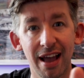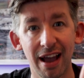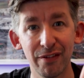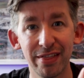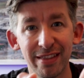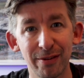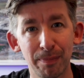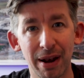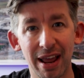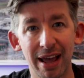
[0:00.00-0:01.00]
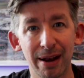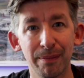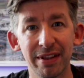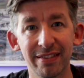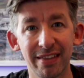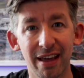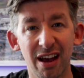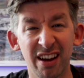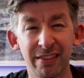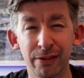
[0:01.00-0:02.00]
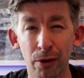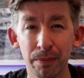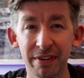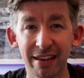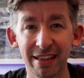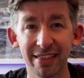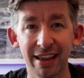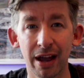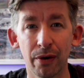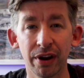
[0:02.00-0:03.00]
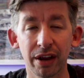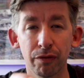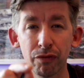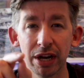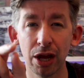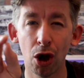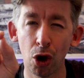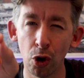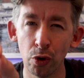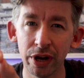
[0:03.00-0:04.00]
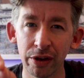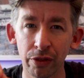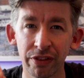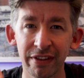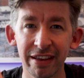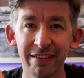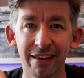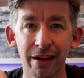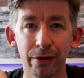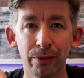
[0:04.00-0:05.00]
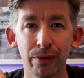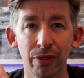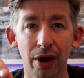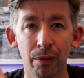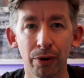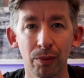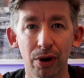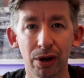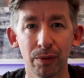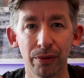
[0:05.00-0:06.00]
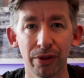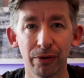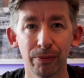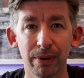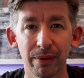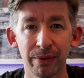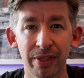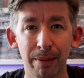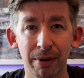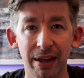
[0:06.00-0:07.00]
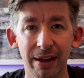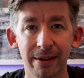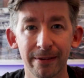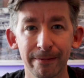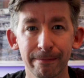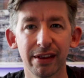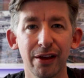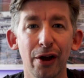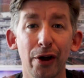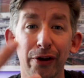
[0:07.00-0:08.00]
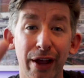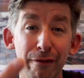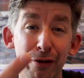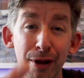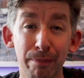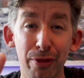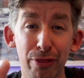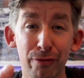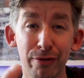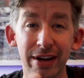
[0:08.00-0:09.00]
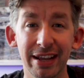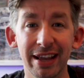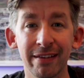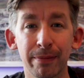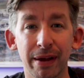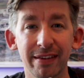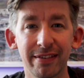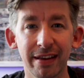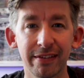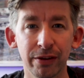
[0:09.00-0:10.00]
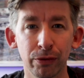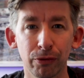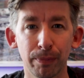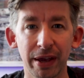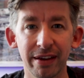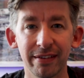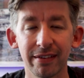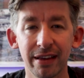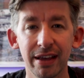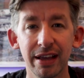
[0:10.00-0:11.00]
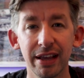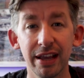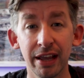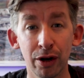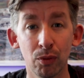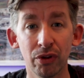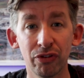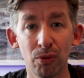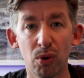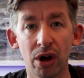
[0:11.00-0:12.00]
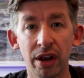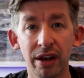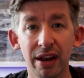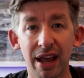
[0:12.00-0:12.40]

Having this plan means that I don't miss anything out, and I can really hone in on the detail that I want to work on with that player. Okay, for number 3, it's about setting your space. In a one-to-one,